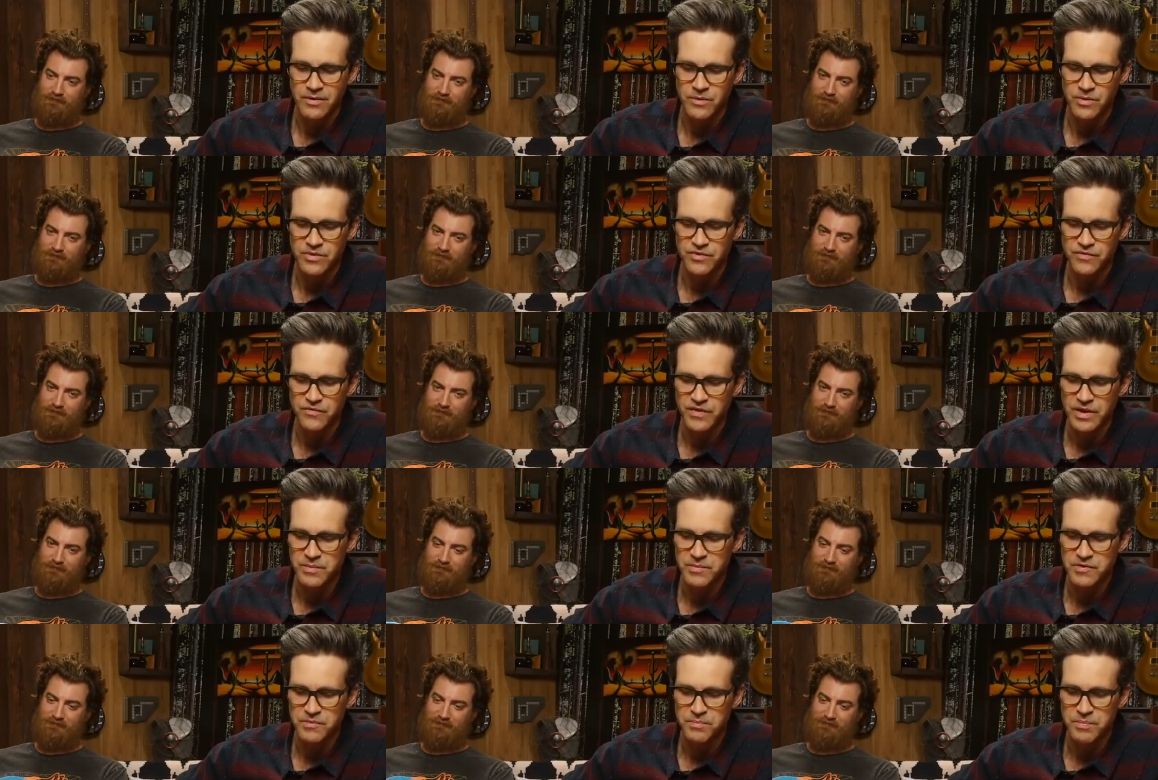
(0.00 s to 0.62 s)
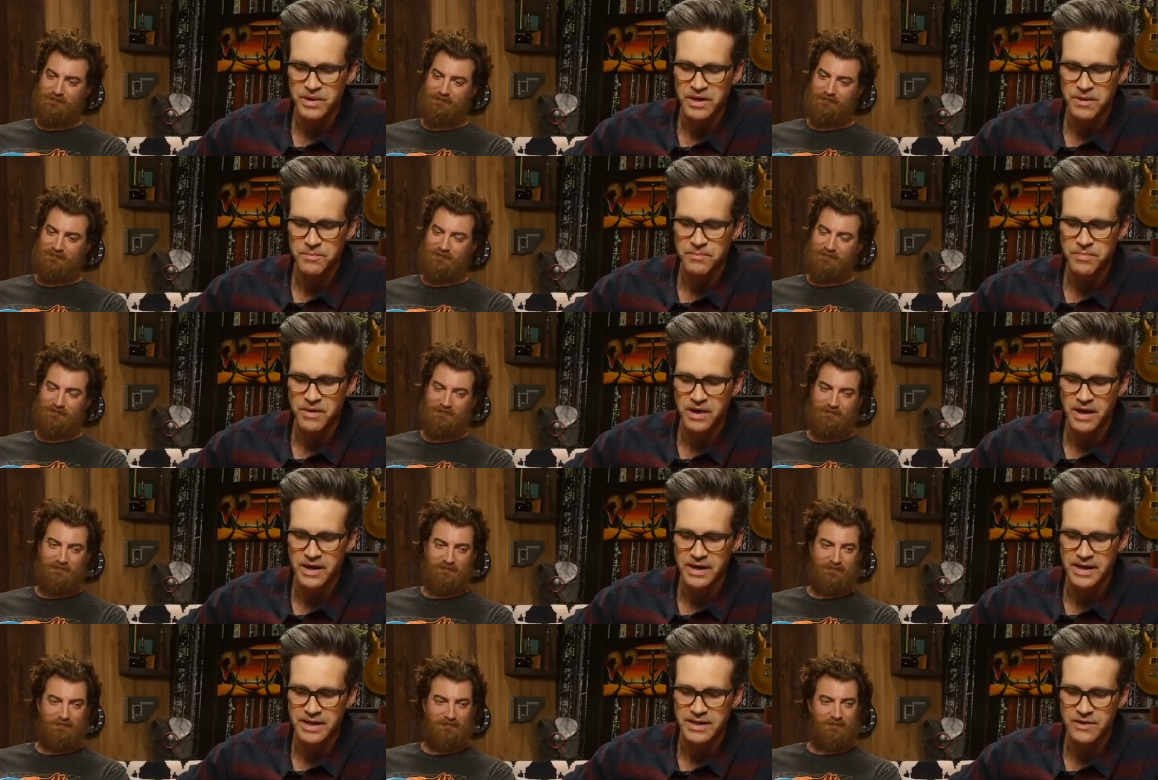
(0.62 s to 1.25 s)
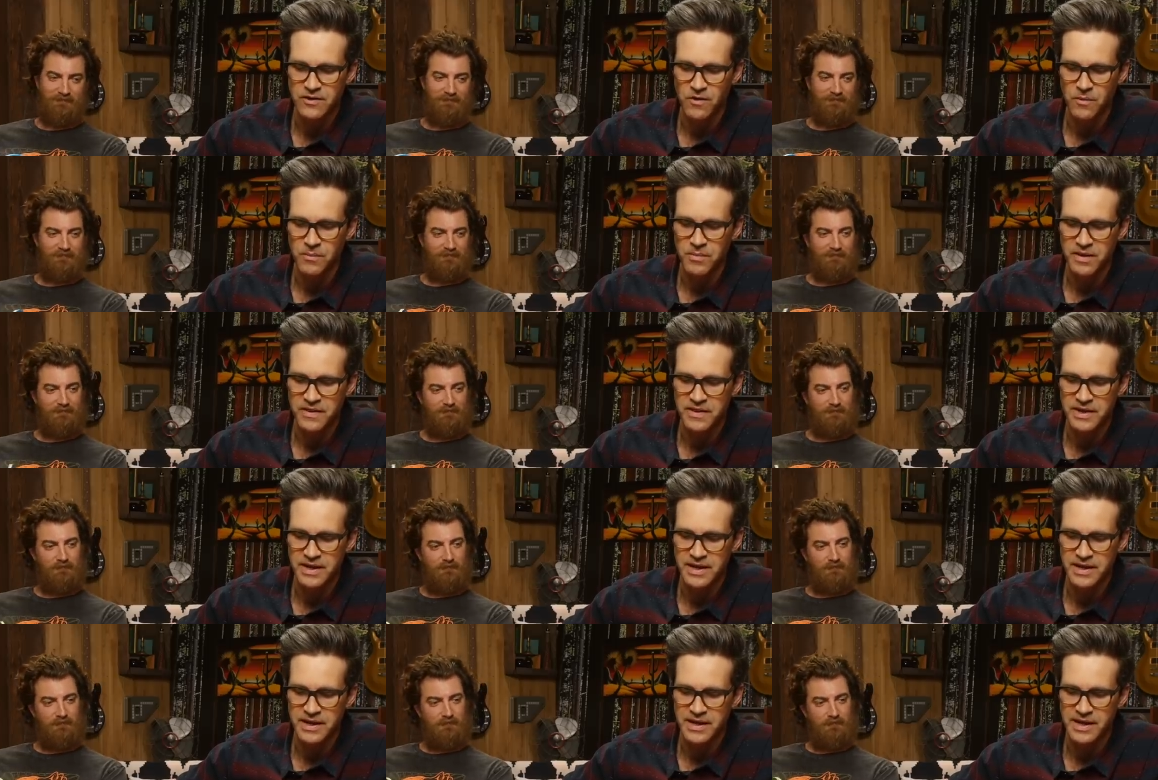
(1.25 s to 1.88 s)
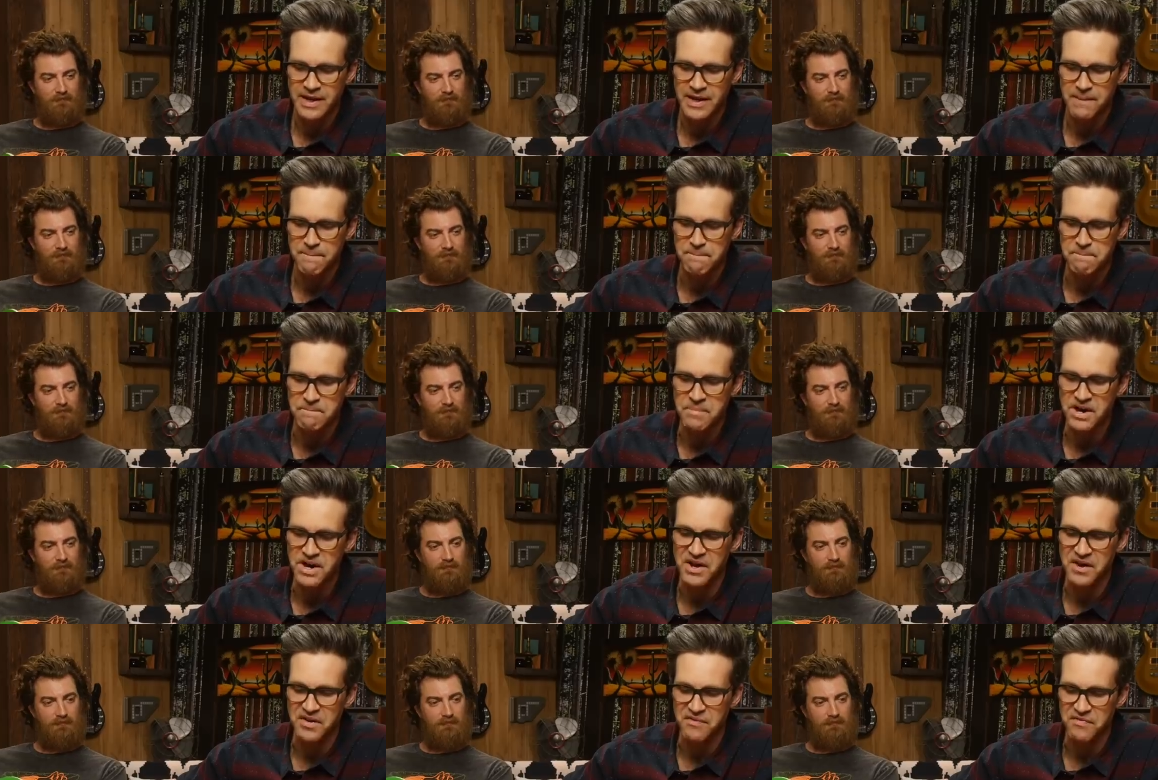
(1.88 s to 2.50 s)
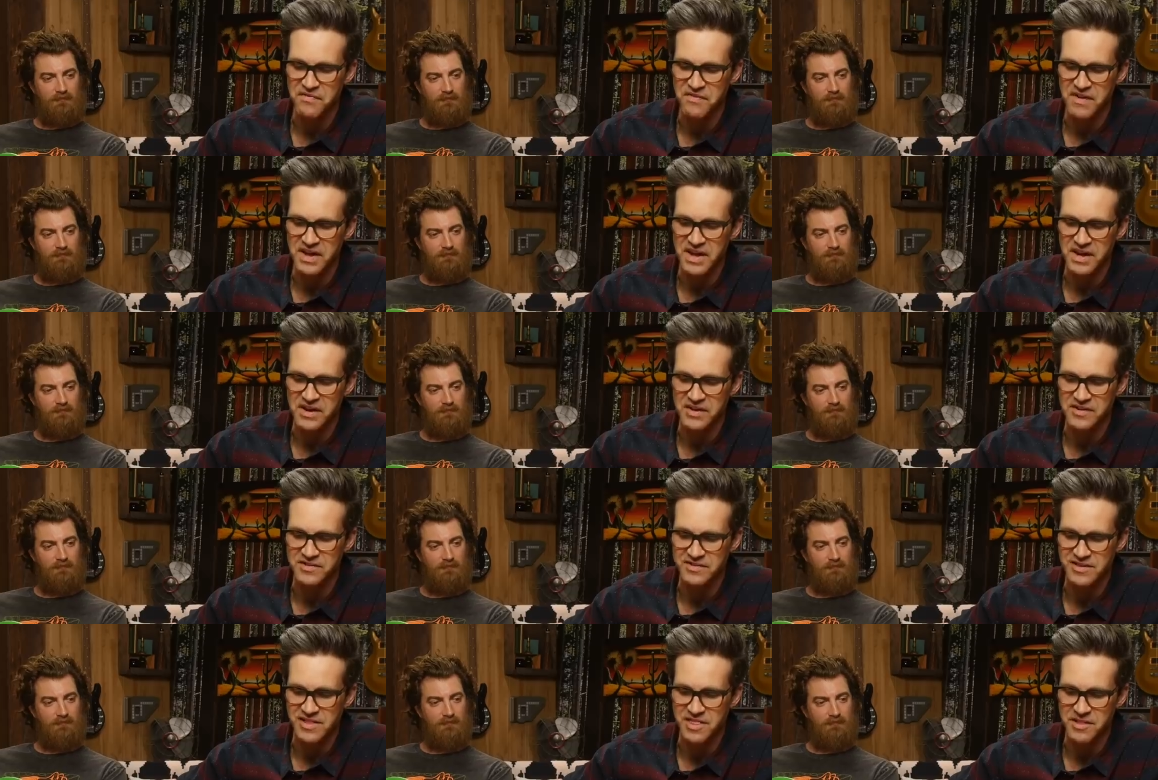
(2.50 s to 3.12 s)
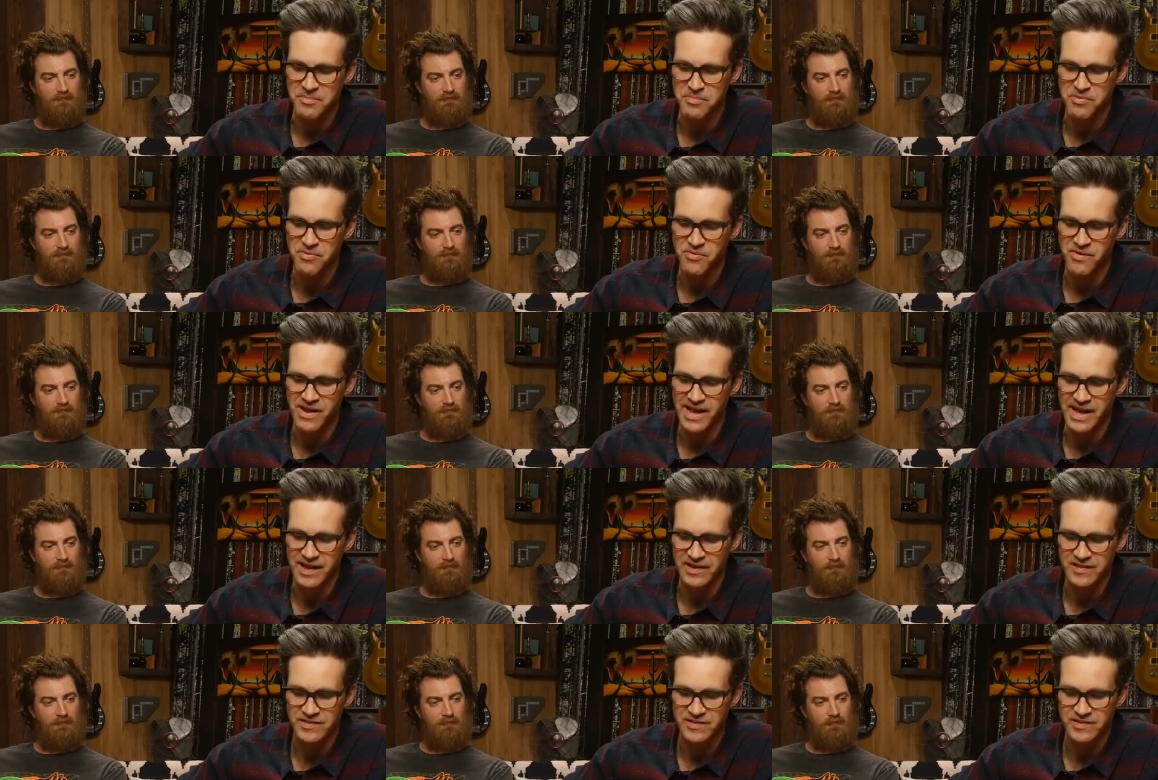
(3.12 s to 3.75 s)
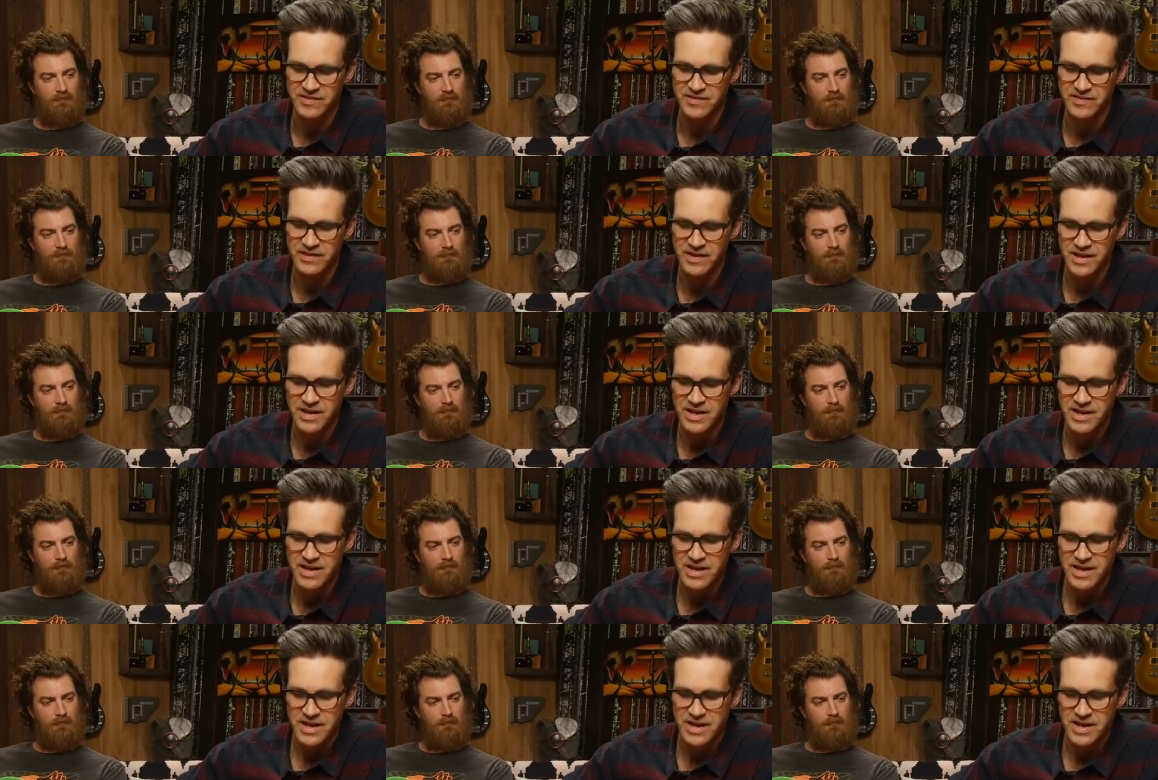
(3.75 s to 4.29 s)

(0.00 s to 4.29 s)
Speaker 1: Was a famous pickpocket known by the nickname Butterfingers in the press.